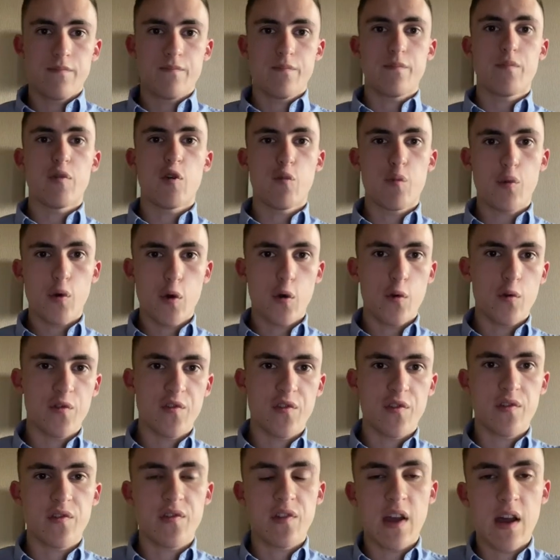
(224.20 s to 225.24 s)
propose
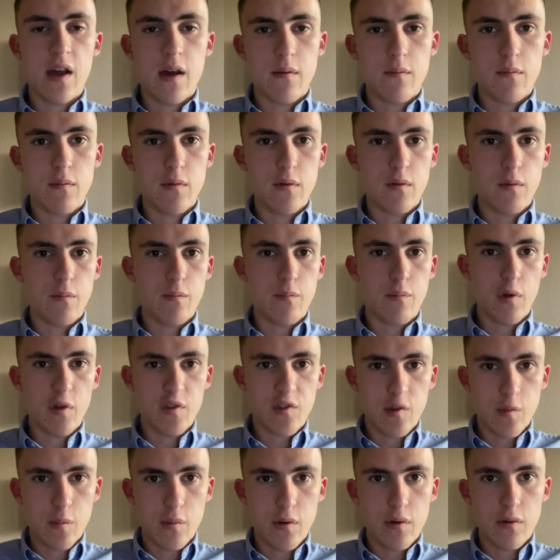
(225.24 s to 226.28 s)
some
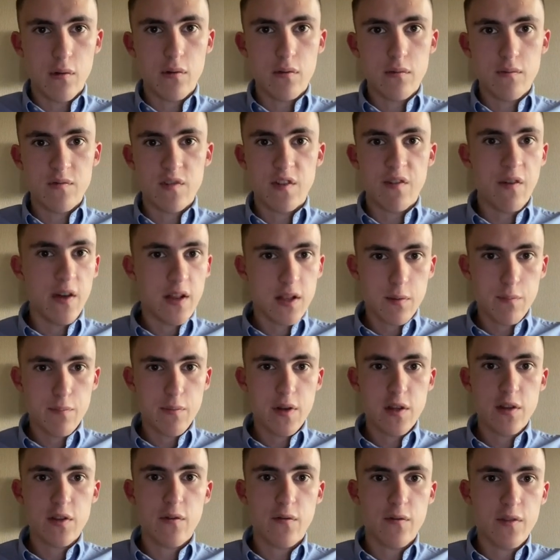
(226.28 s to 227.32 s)
possible
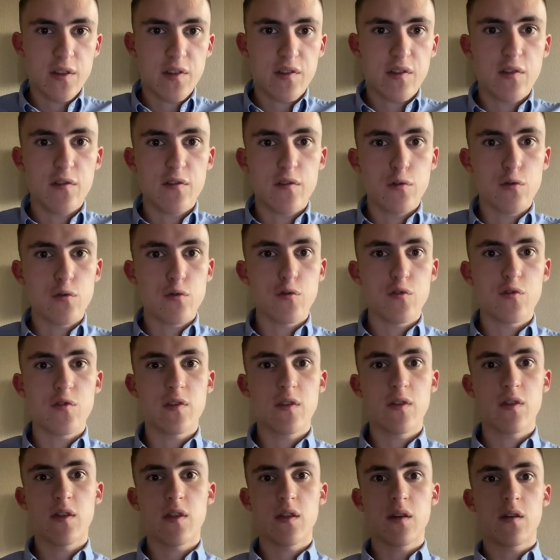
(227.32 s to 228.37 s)
development of this institute
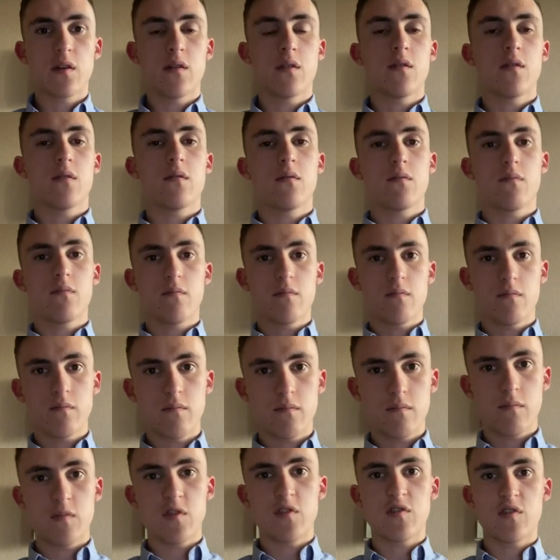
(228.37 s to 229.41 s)
in the
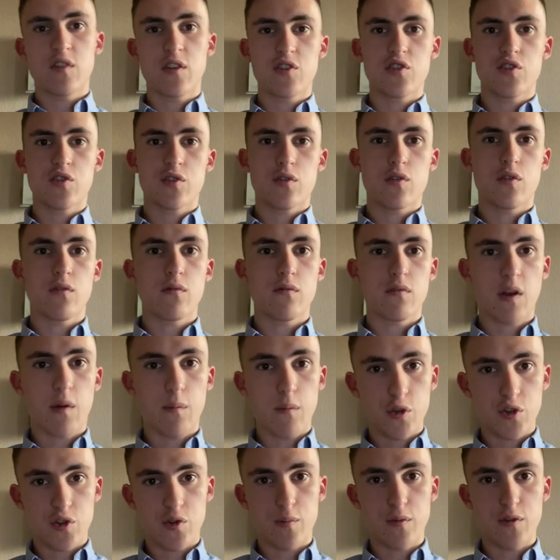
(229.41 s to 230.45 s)
international
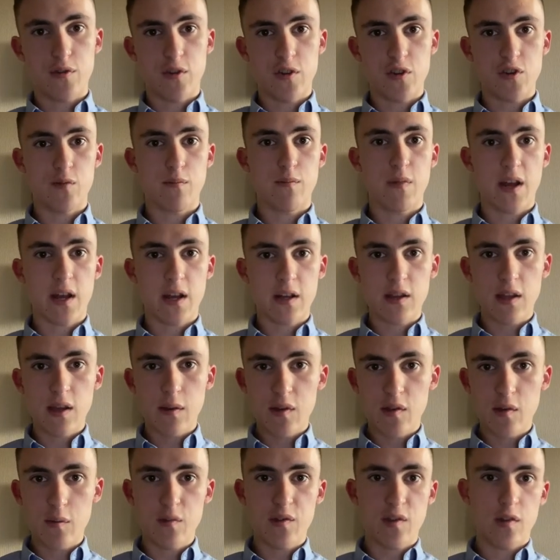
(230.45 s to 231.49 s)
commercial arbitration
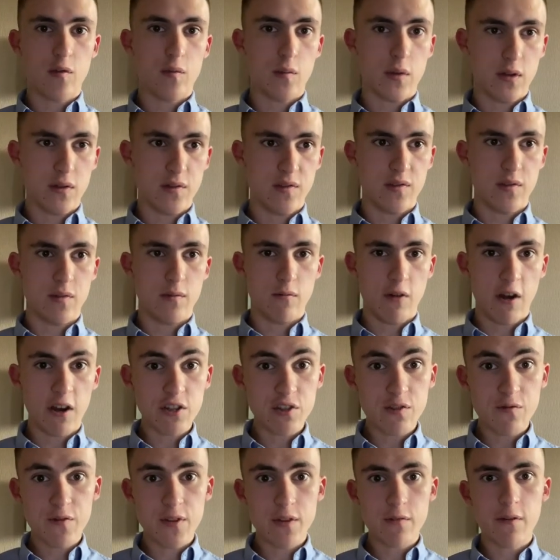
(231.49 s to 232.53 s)
mechanisms as well as in the
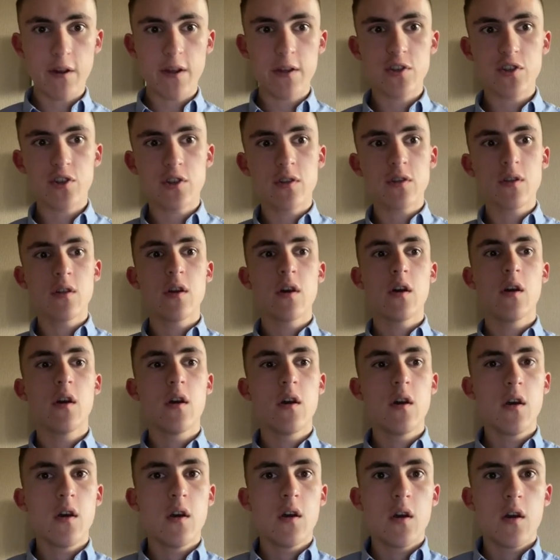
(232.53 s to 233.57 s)
Russian Federation.
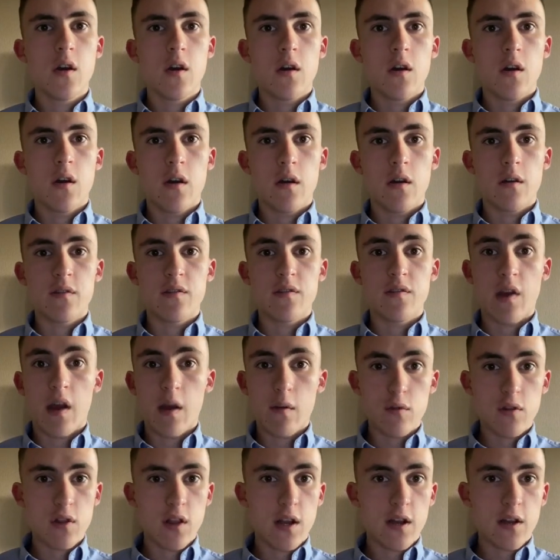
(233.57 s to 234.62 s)
And I
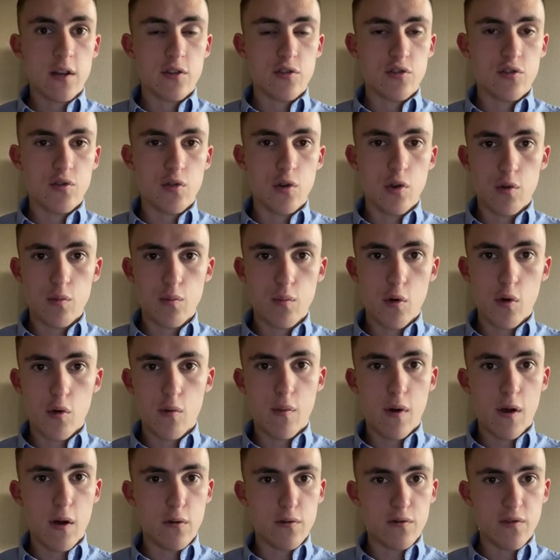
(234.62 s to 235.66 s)
would like to learn more
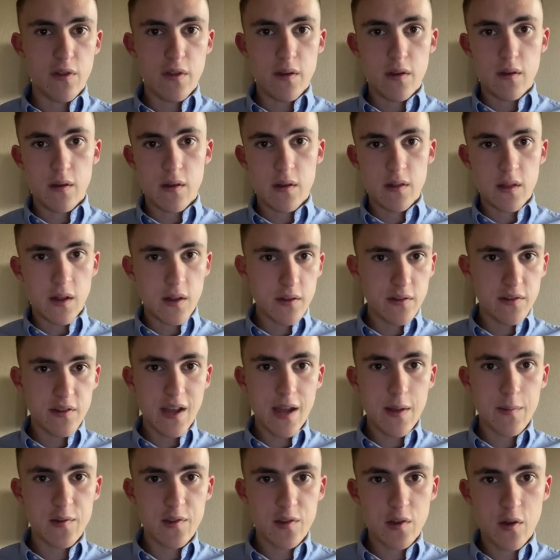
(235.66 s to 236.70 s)
about the other
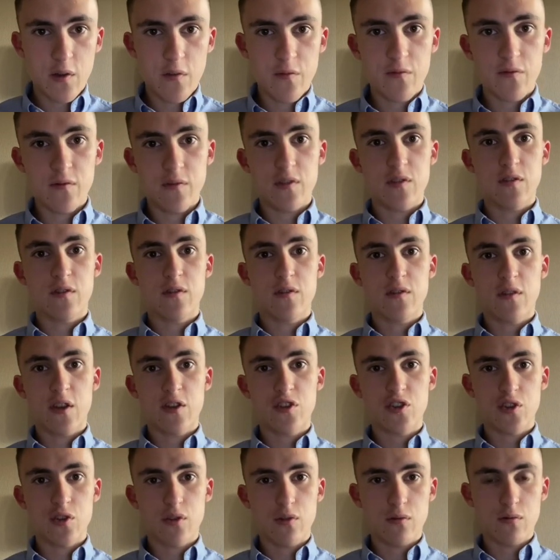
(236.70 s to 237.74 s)
types of
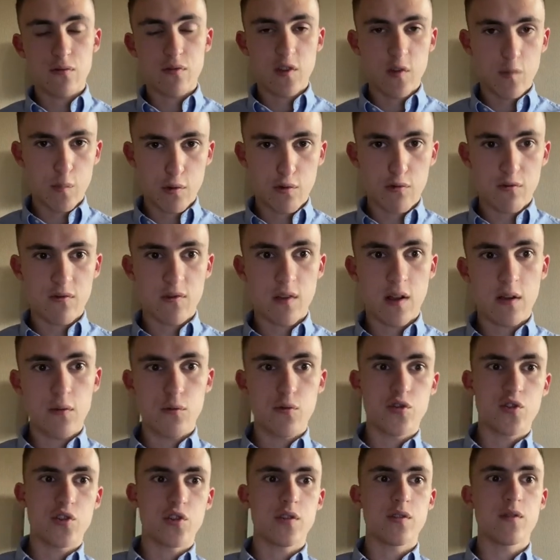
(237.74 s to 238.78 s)
international dispute
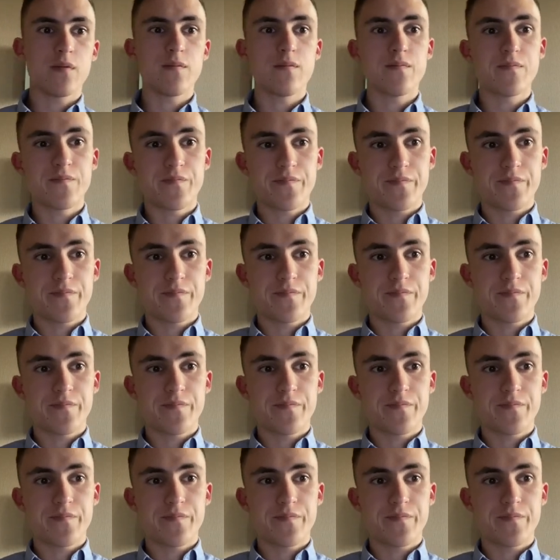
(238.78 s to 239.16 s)
resolution.